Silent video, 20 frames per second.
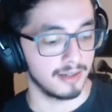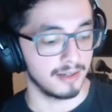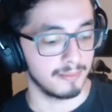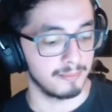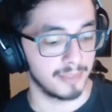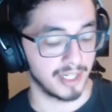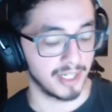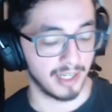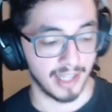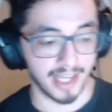
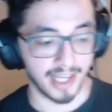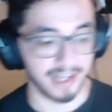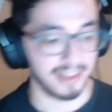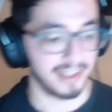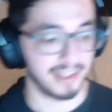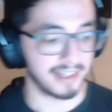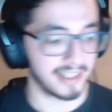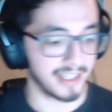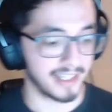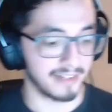But a lot of
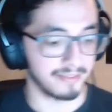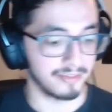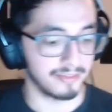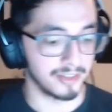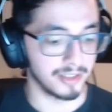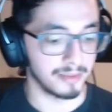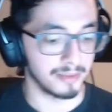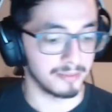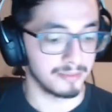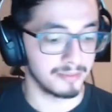that came
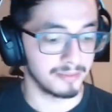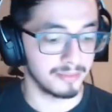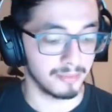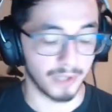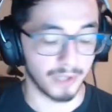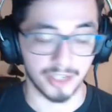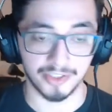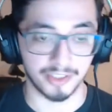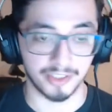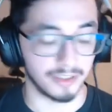from
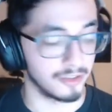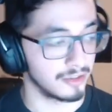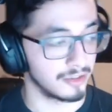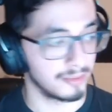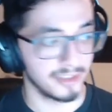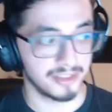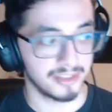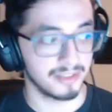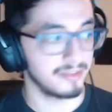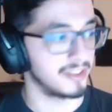watching a whole
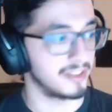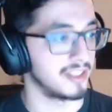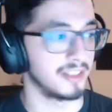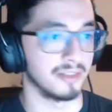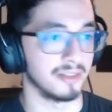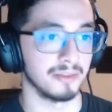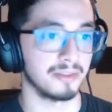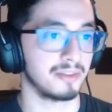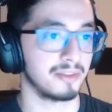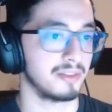bunch of
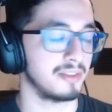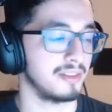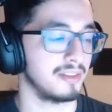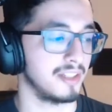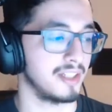videos.